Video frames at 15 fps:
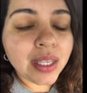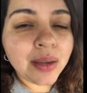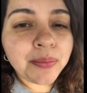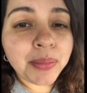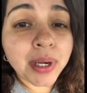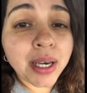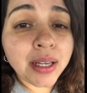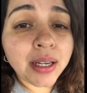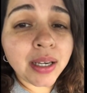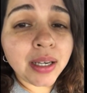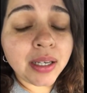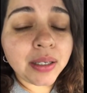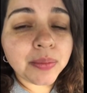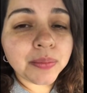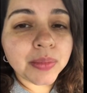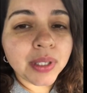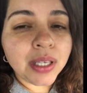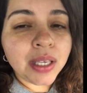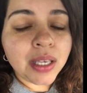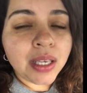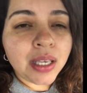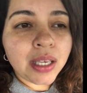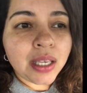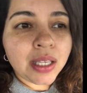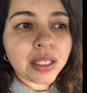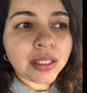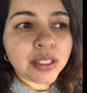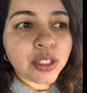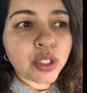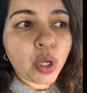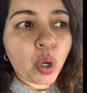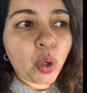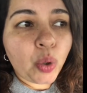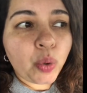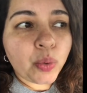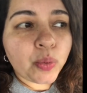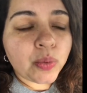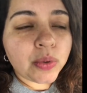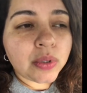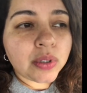But, so